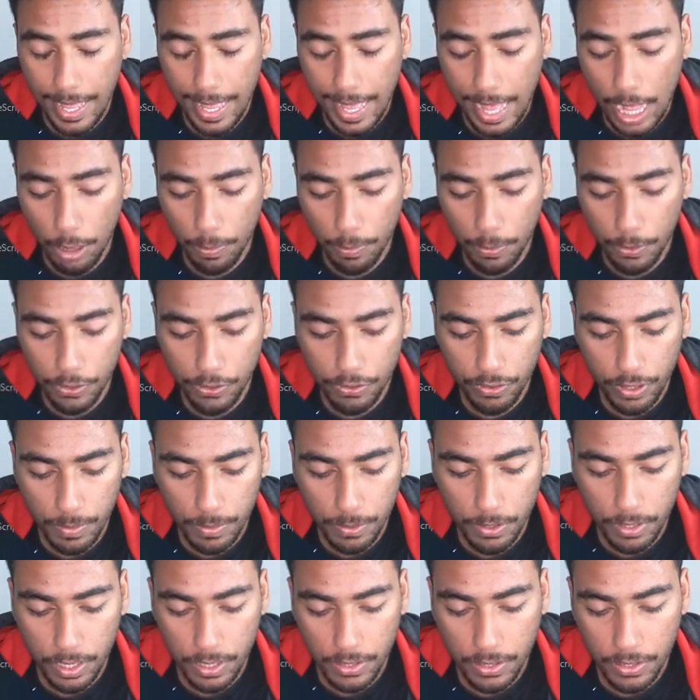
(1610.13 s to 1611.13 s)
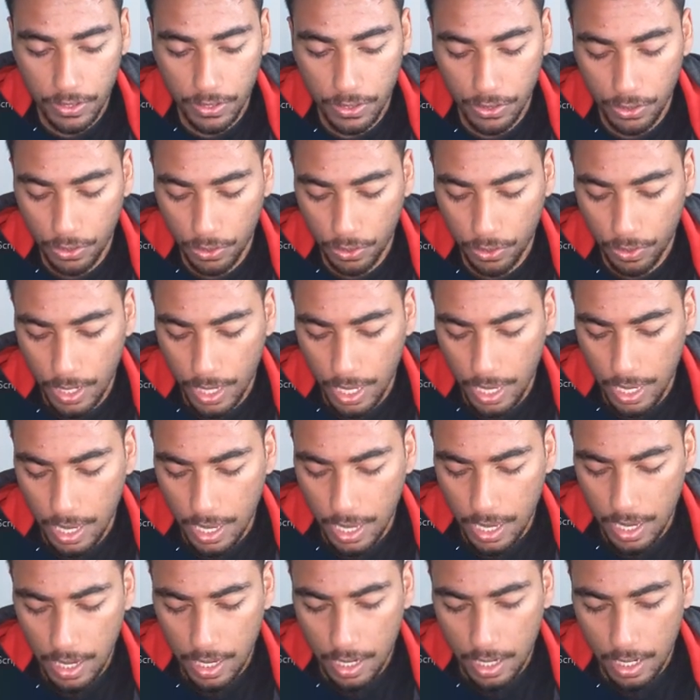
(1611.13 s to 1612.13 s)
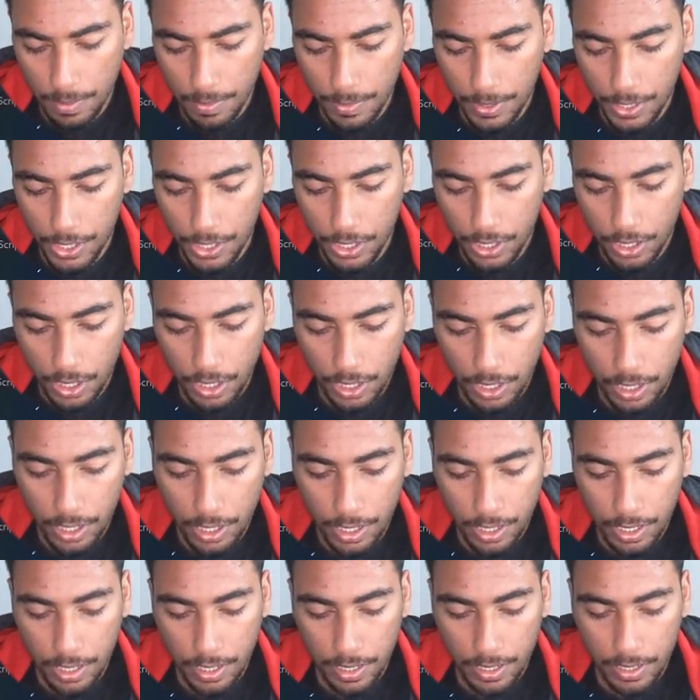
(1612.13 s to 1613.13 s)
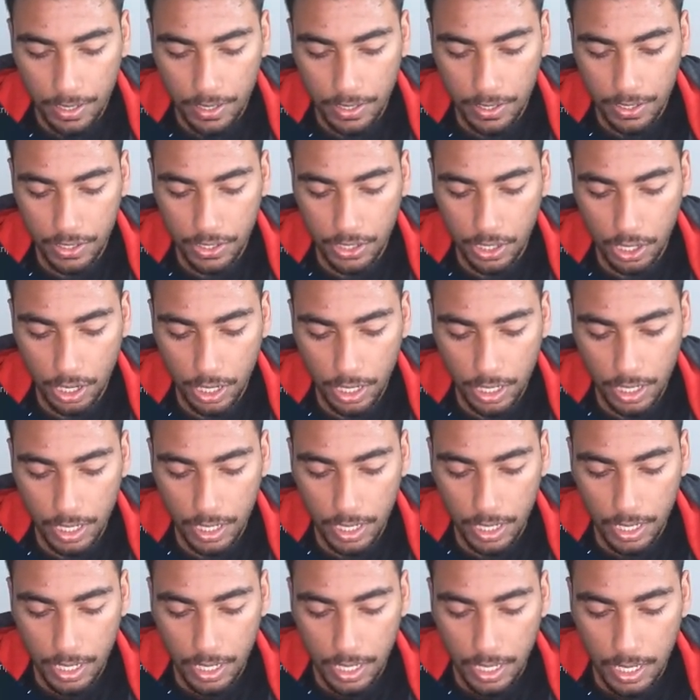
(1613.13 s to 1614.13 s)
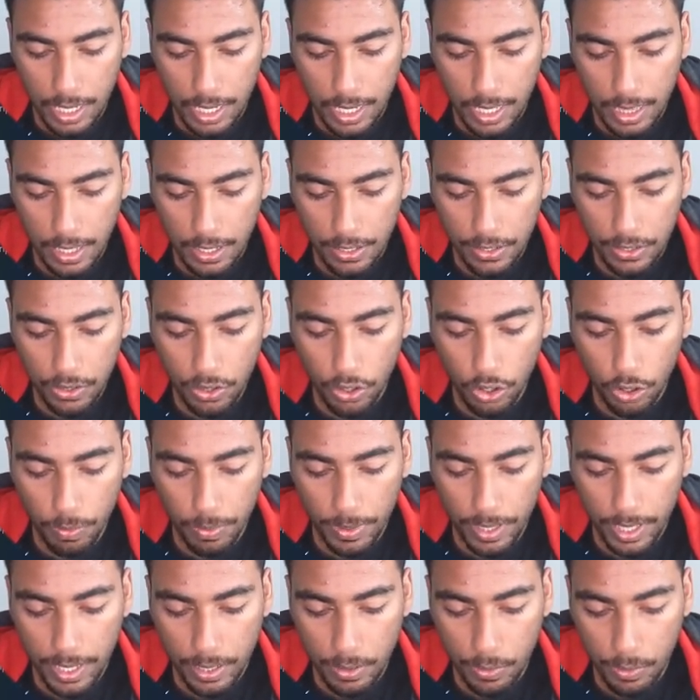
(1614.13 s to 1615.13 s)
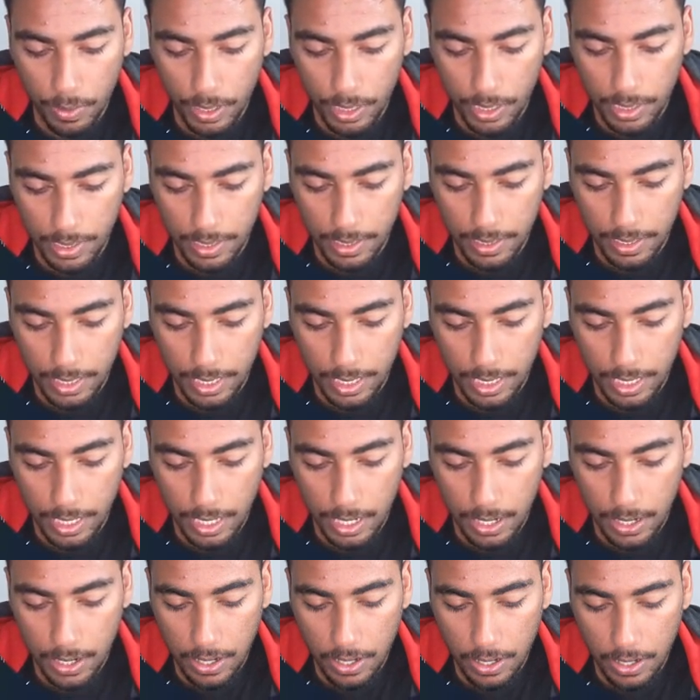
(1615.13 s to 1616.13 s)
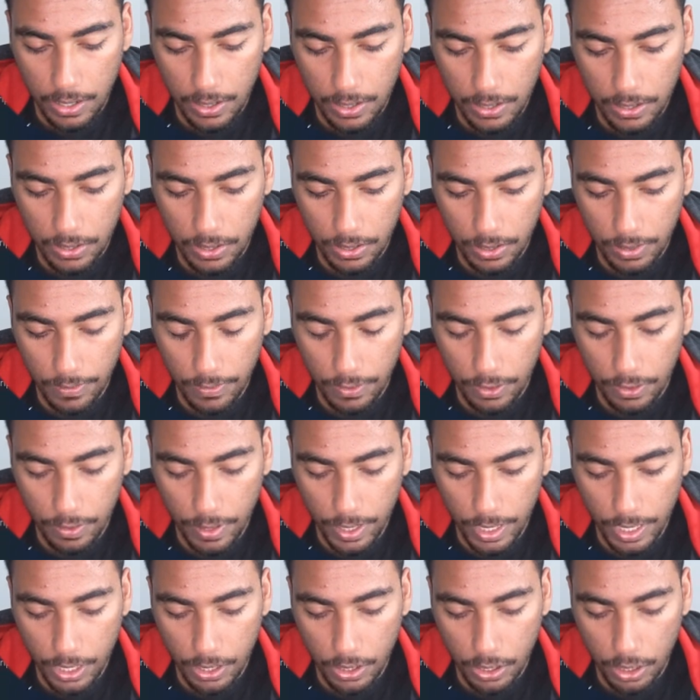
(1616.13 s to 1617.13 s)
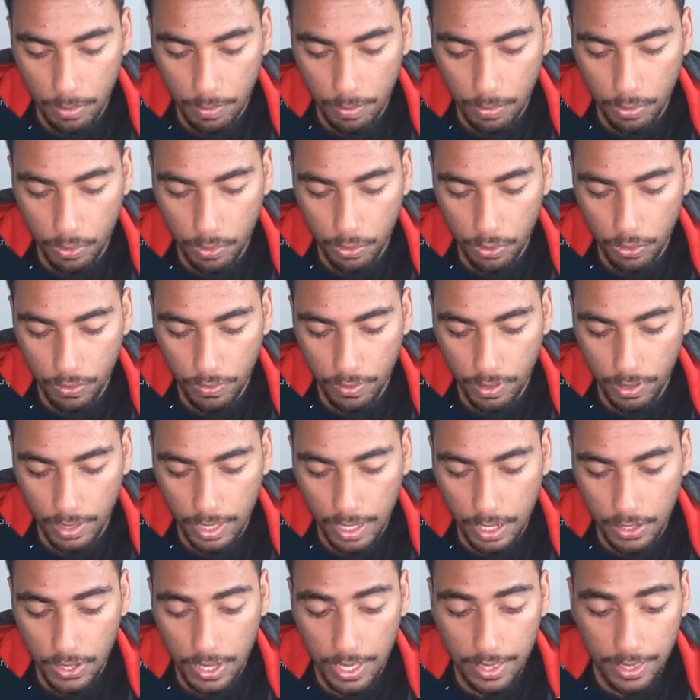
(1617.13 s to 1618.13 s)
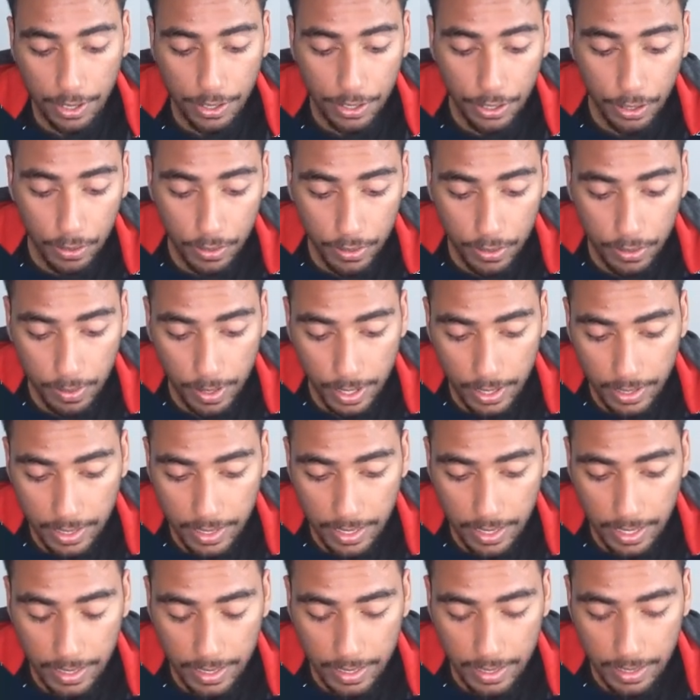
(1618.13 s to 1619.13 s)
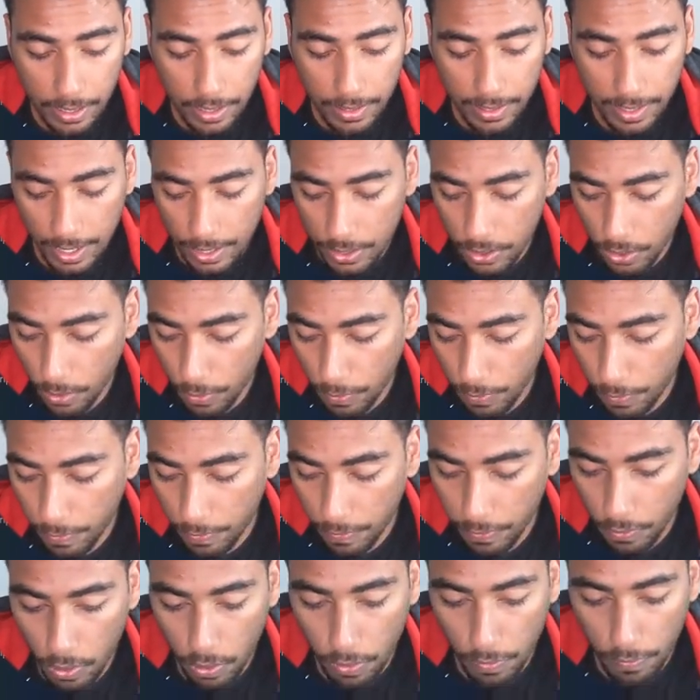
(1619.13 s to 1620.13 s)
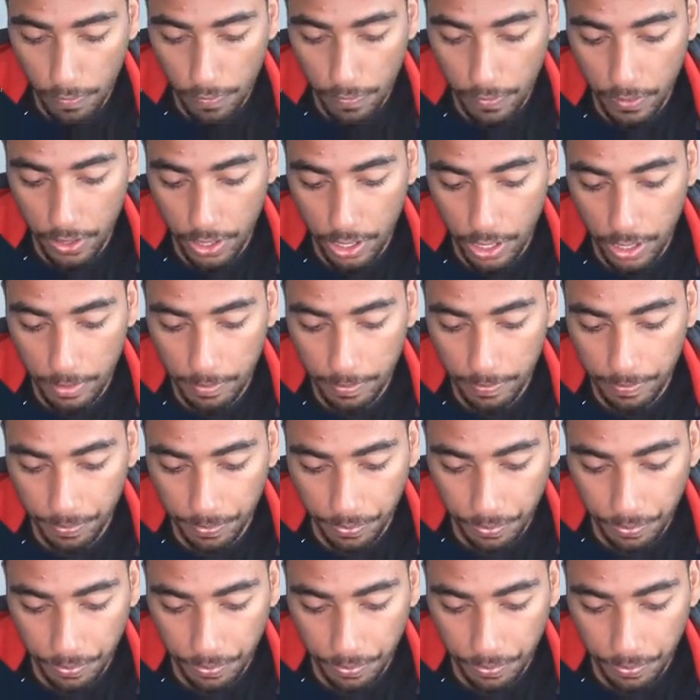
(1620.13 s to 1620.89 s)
helper script. So let's do um, yarn start and let's hope that we see our server running on port 3000. And there you go. So our, it's, it says over, over there,